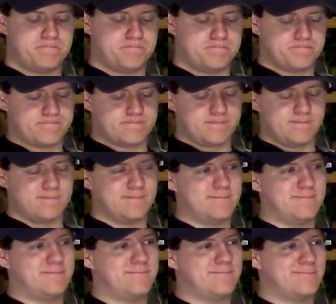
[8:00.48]

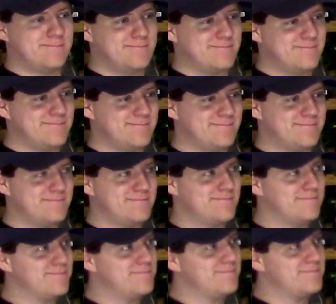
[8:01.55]

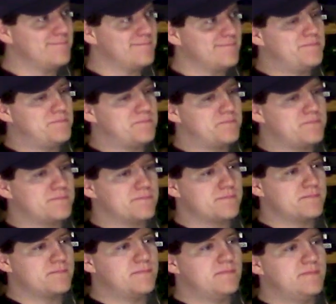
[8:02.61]

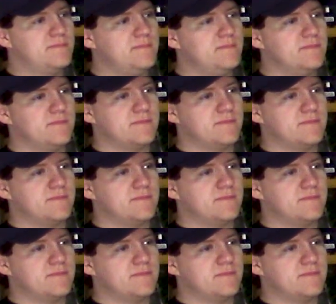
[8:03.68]
This person isn't speaking.